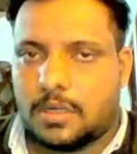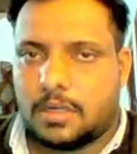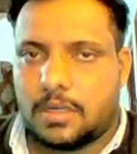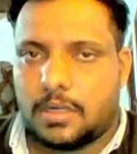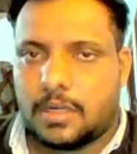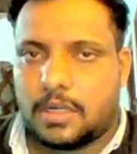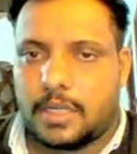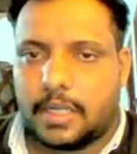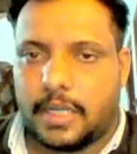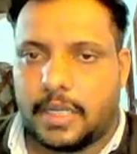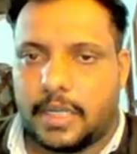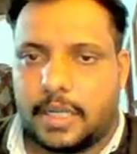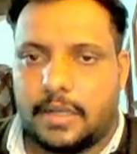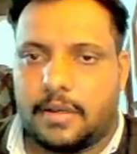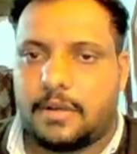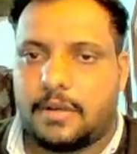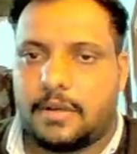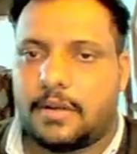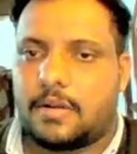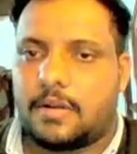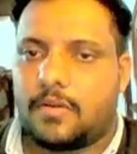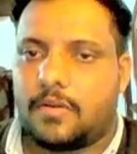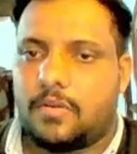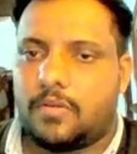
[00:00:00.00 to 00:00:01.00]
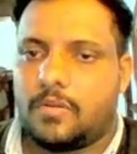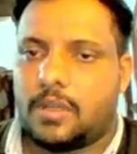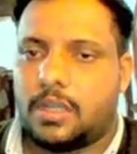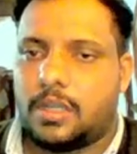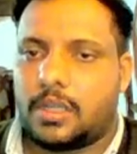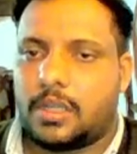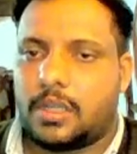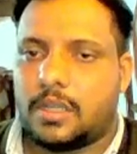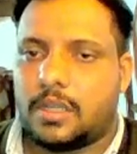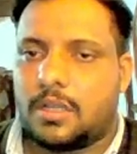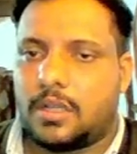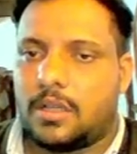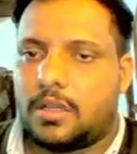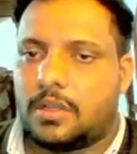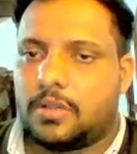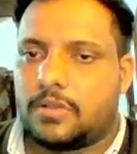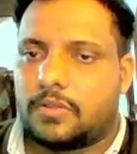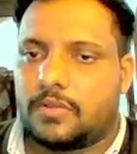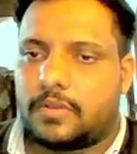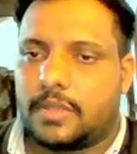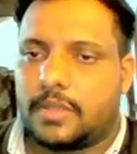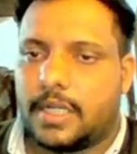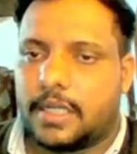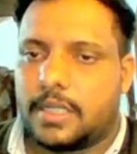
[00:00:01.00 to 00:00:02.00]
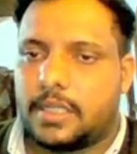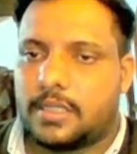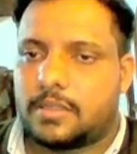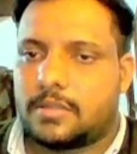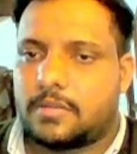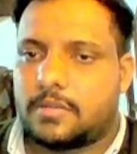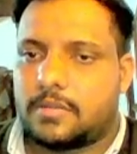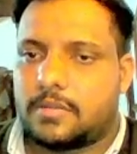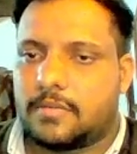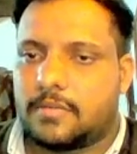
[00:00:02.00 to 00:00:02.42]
10. Okay, so that is